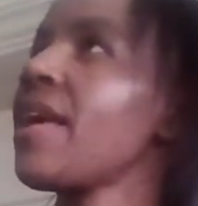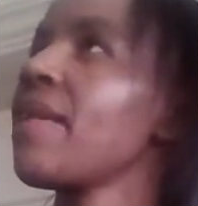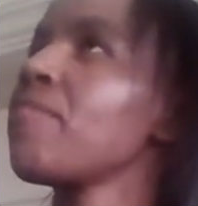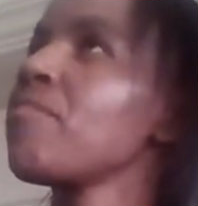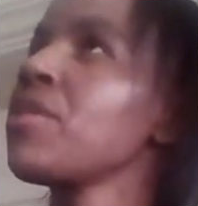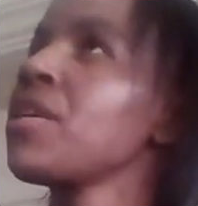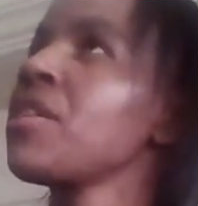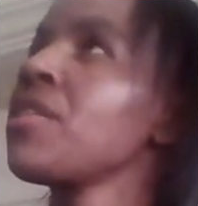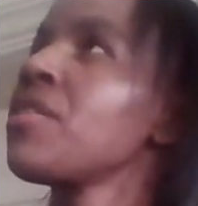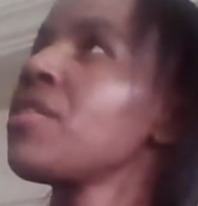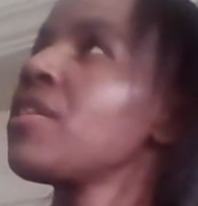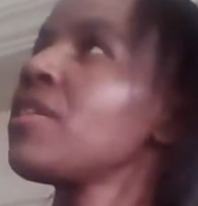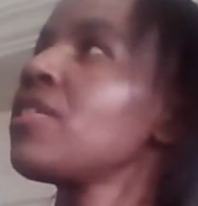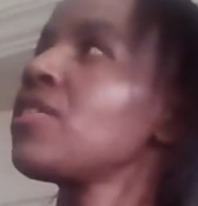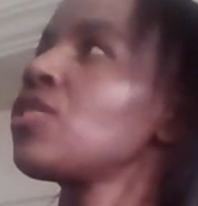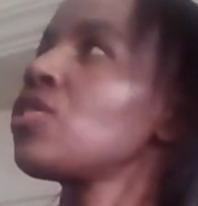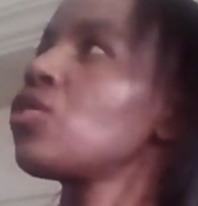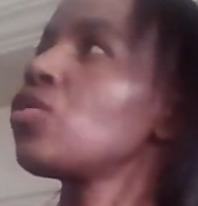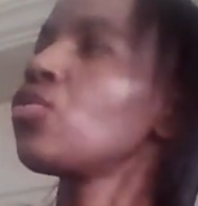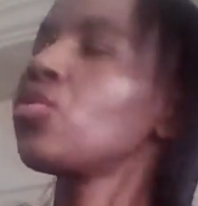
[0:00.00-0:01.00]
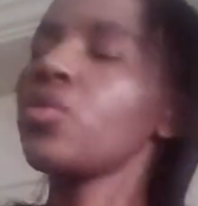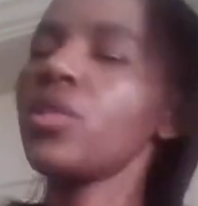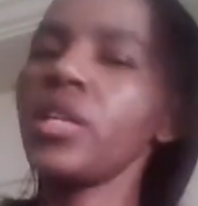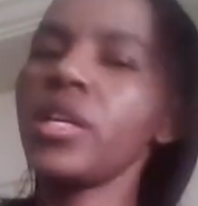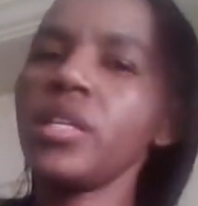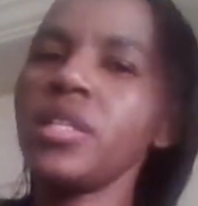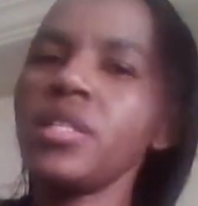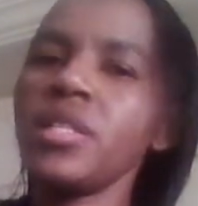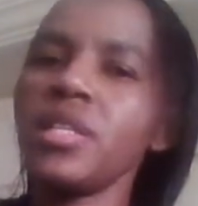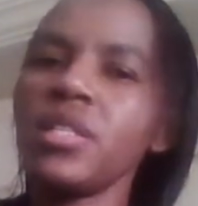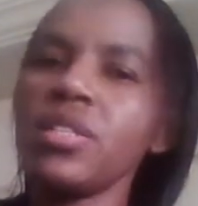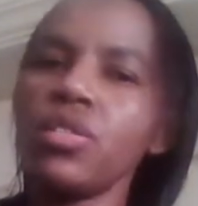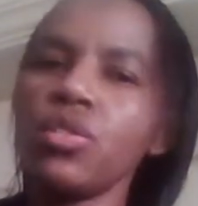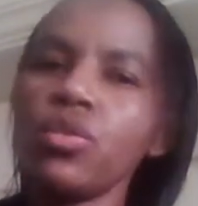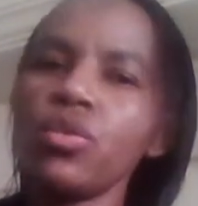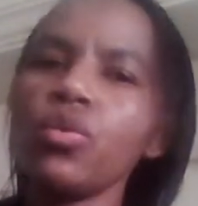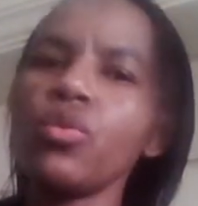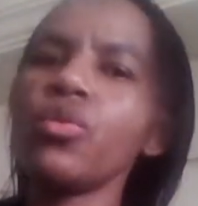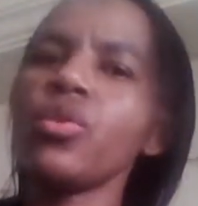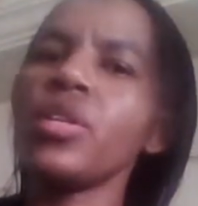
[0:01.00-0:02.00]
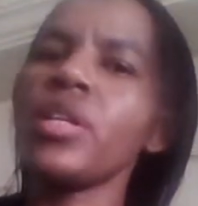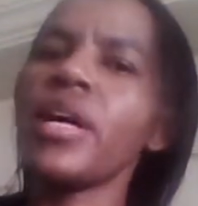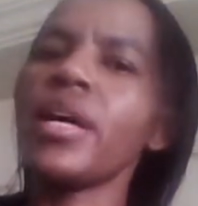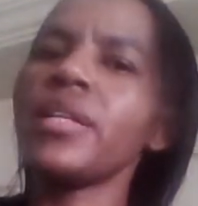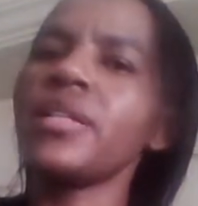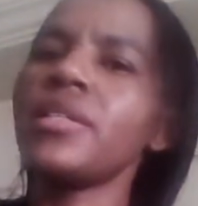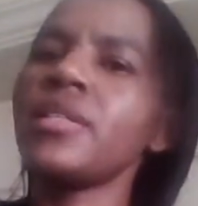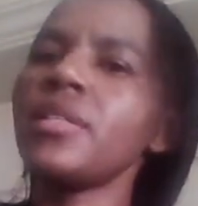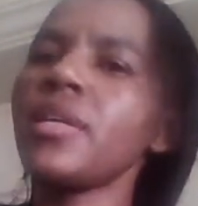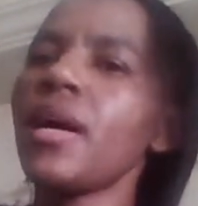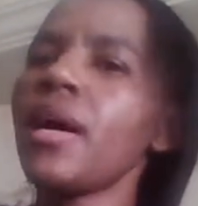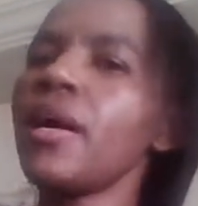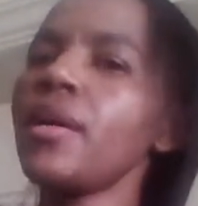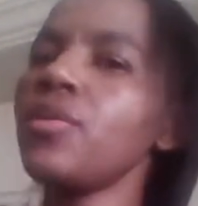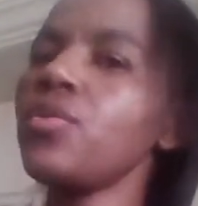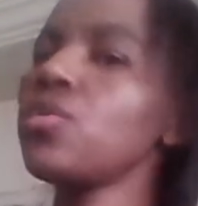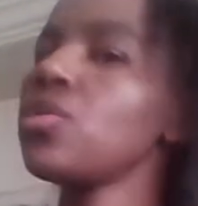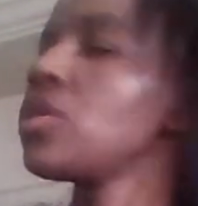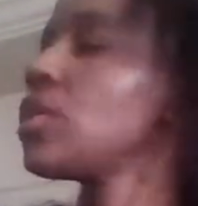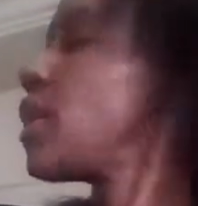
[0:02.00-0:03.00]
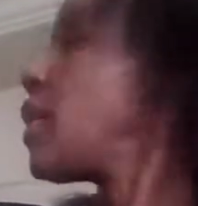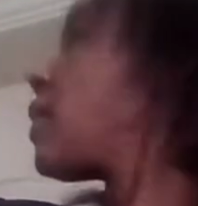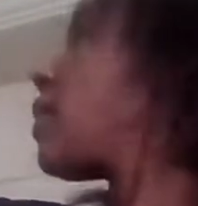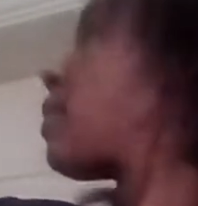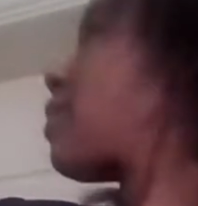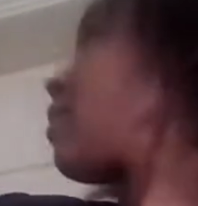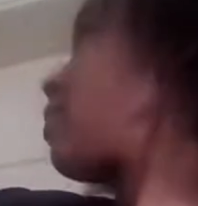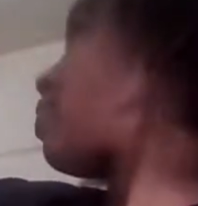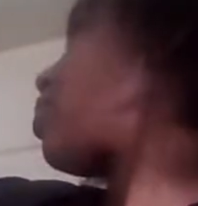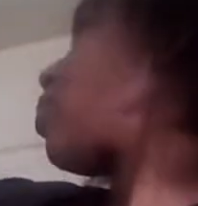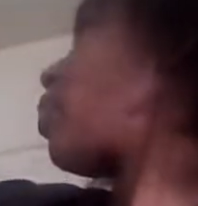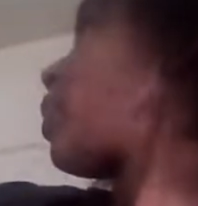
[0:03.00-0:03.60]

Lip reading: I mean the stone, there is a stone that, you see like this